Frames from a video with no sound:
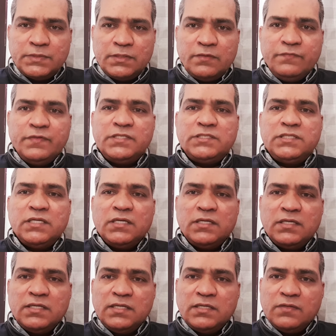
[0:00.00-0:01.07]
which
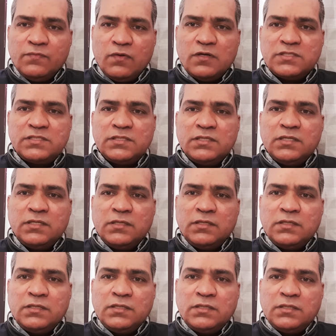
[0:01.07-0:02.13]
was
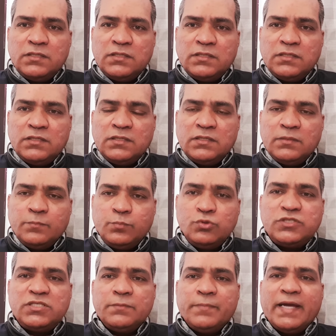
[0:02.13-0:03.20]

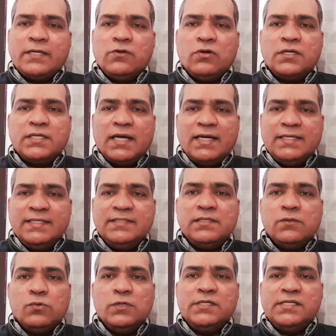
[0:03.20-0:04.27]
put by God in the
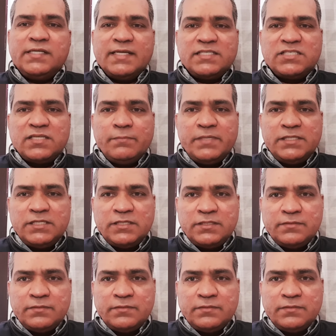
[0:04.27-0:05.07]
Old Testament.